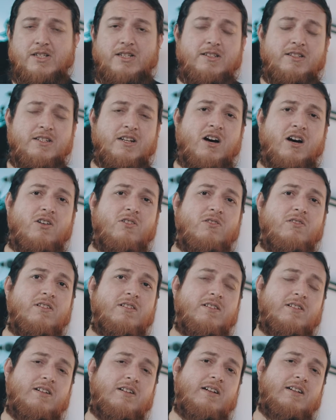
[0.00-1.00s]

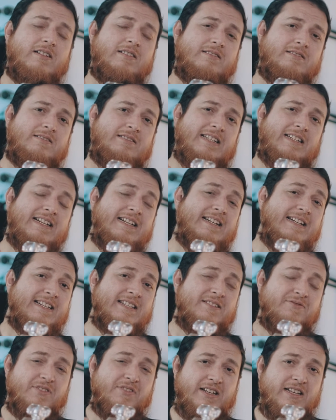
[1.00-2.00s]
now there
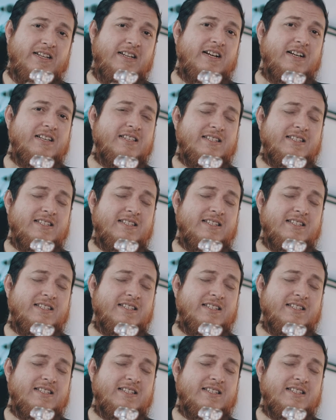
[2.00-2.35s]
is vanilla,